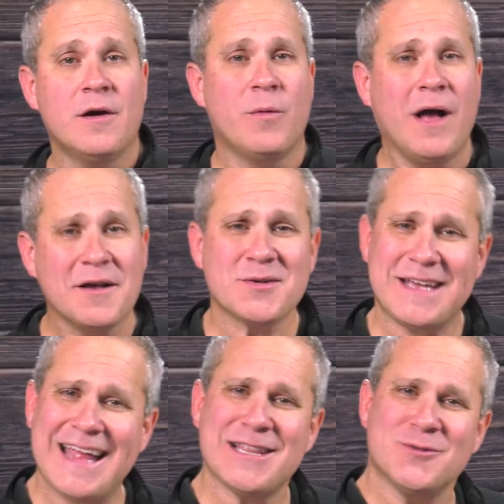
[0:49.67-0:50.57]
we also
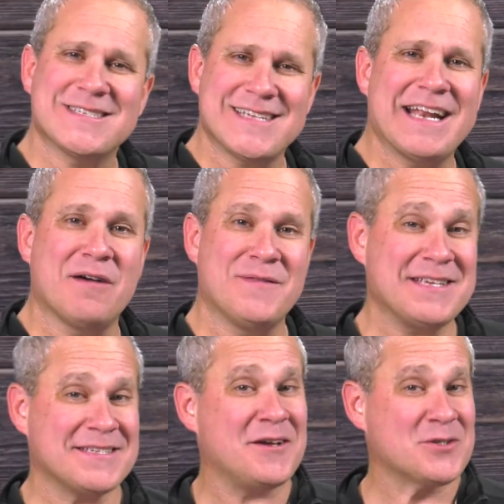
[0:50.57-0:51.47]
can't lose sight of,
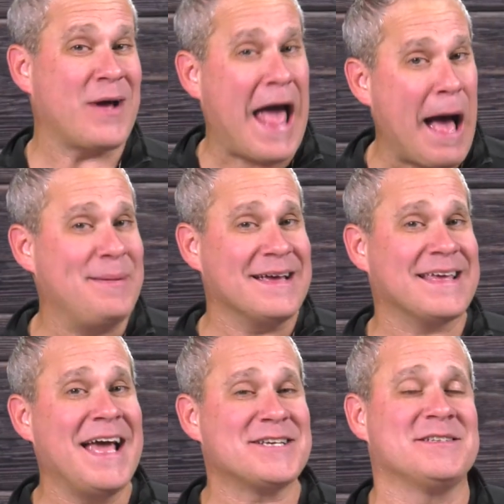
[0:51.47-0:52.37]
this is also a happy
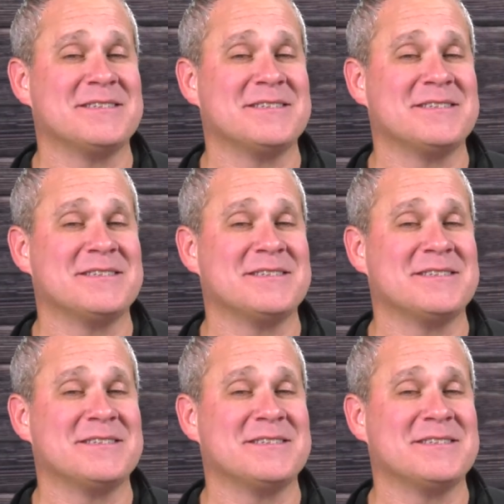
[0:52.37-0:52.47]
occasion.